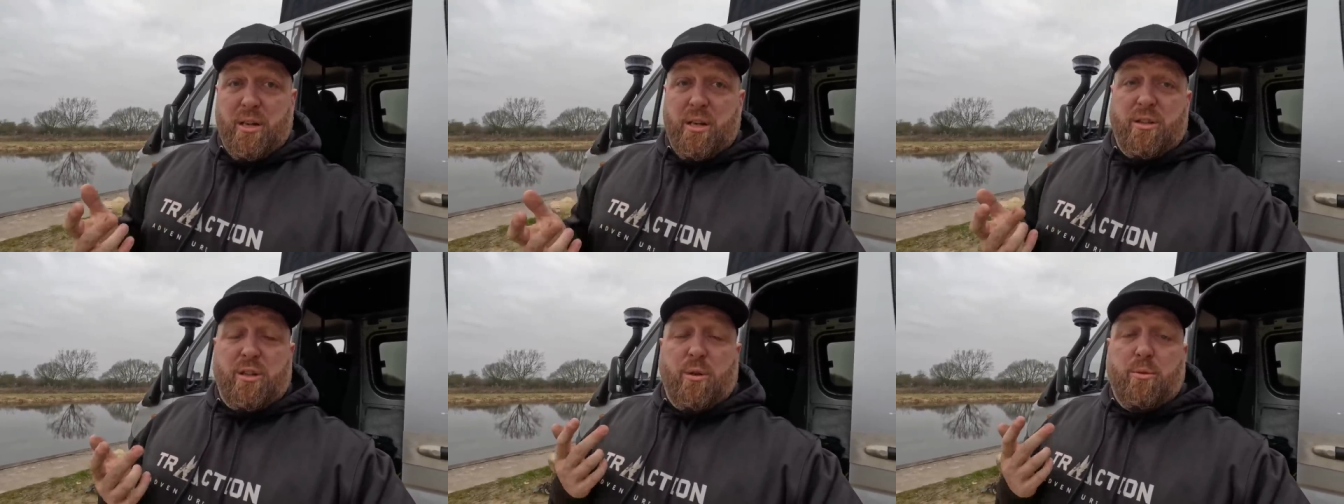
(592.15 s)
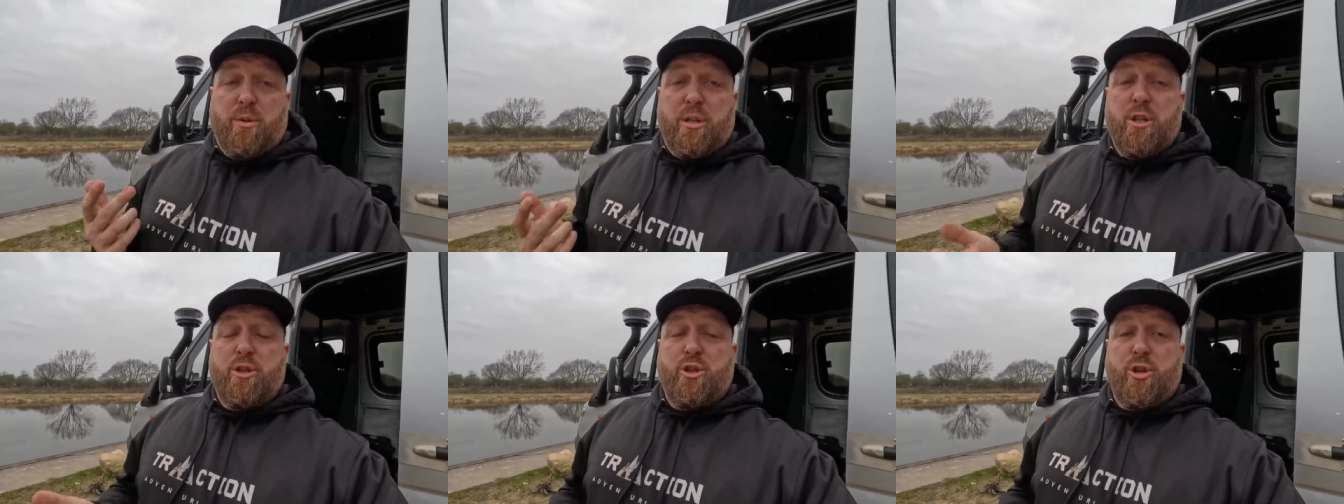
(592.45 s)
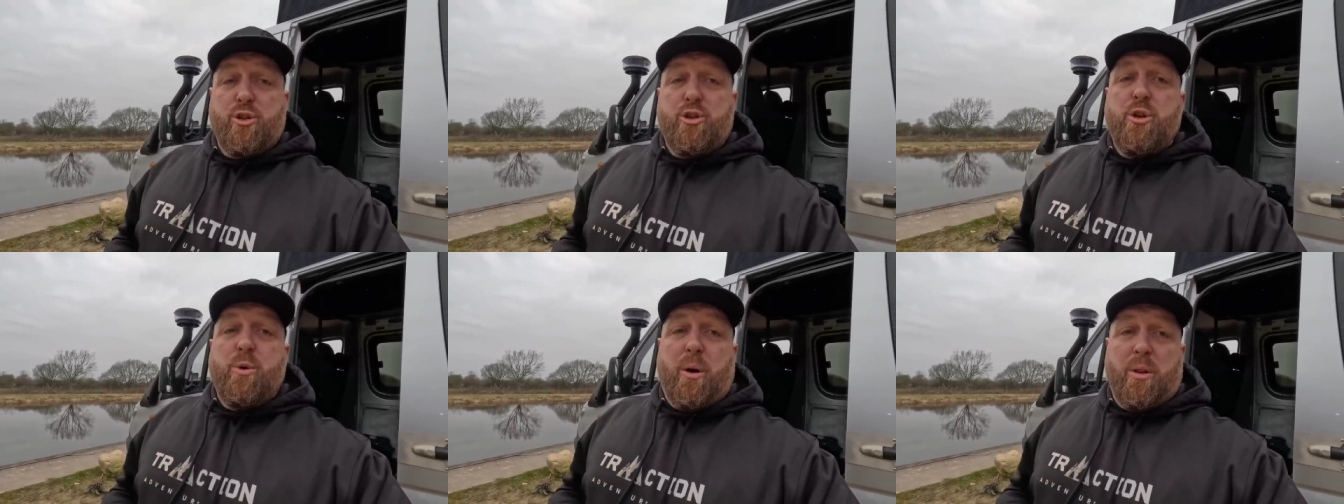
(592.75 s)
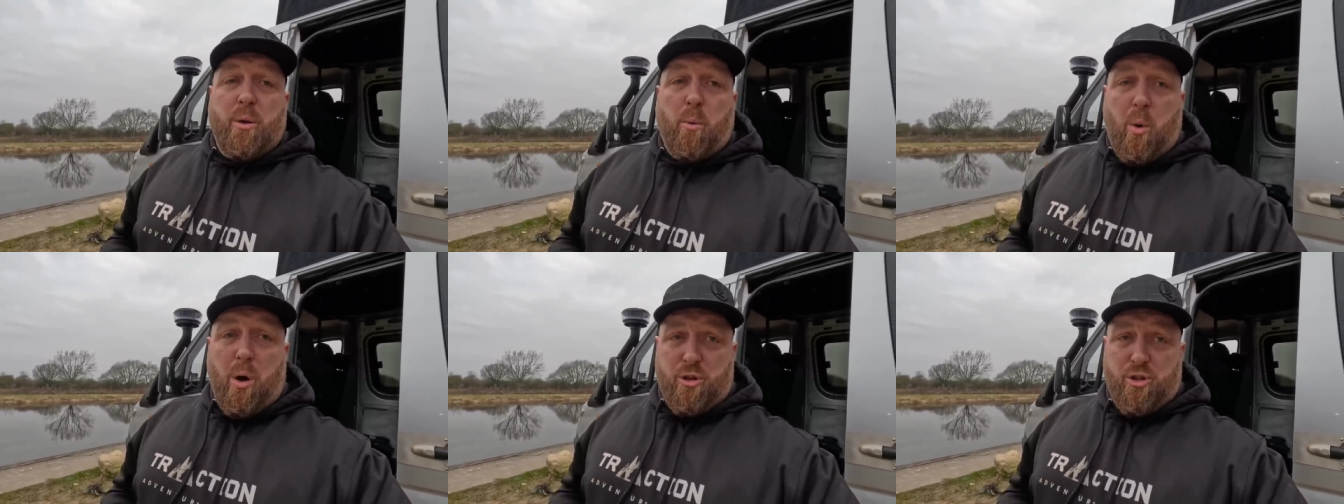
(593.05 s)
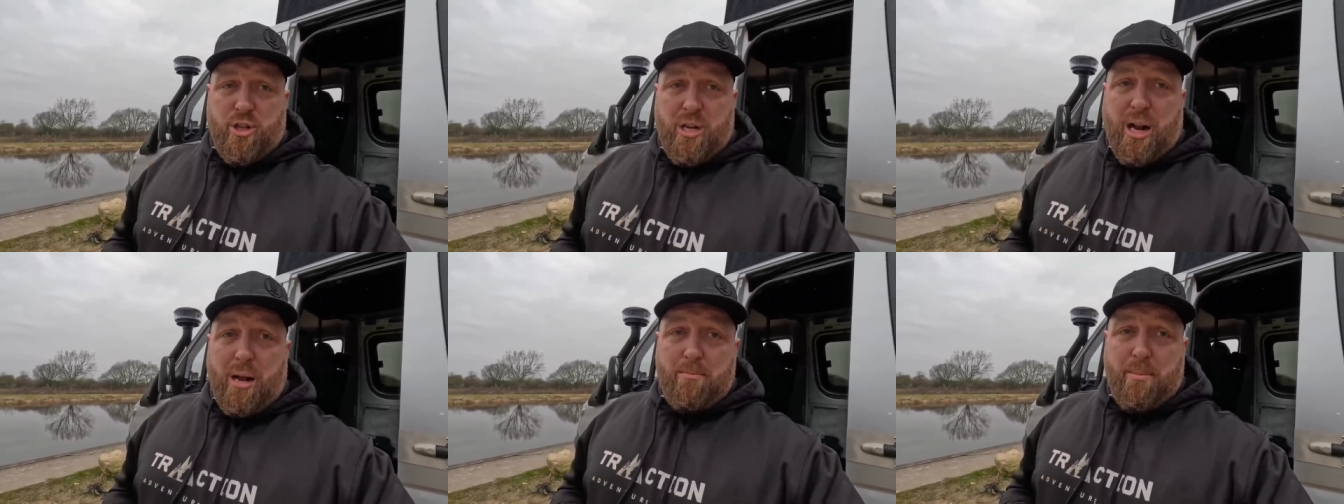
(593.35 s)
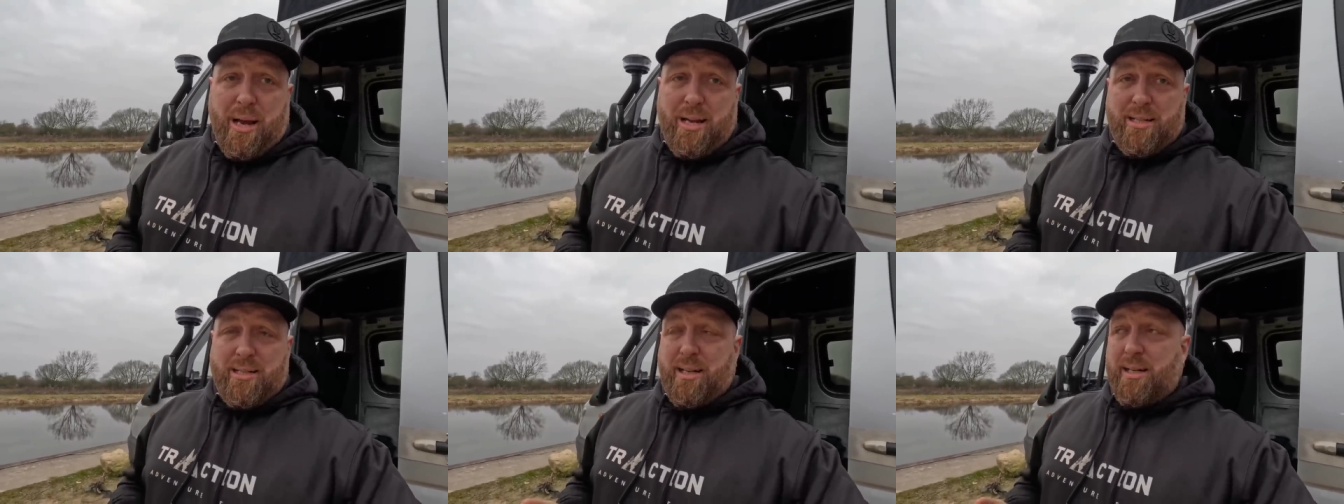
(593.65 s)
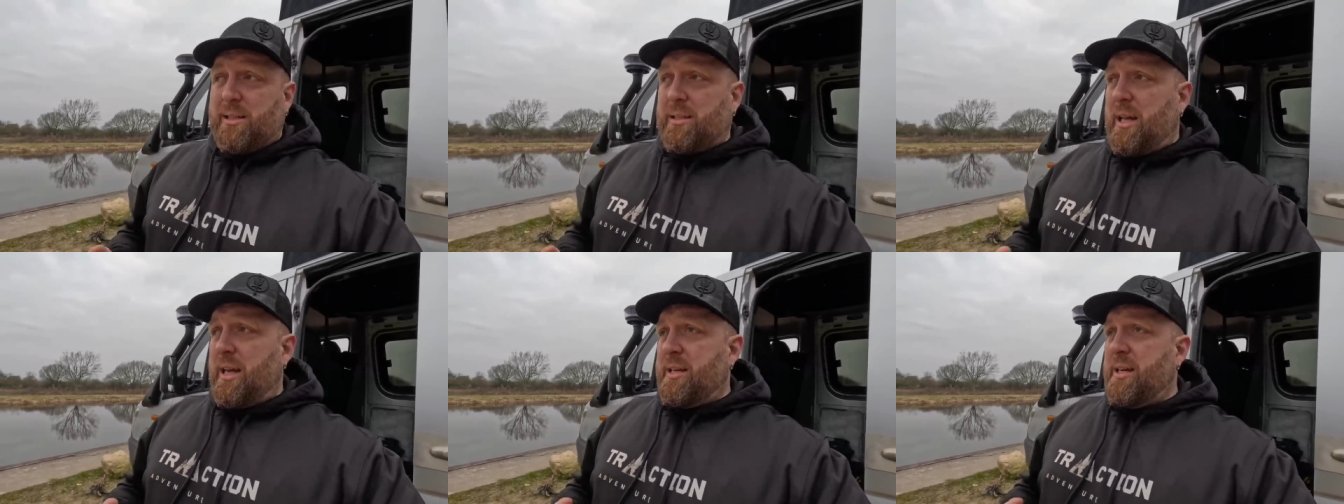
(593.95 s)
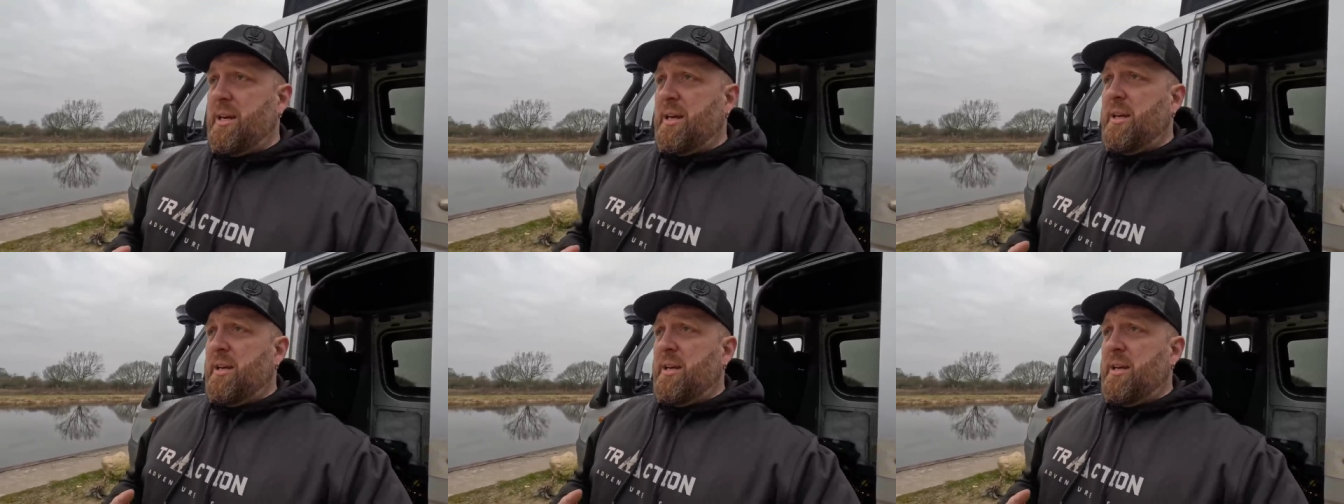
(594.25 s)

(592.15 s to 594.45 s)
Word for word: they'll judge you on the watch time basically.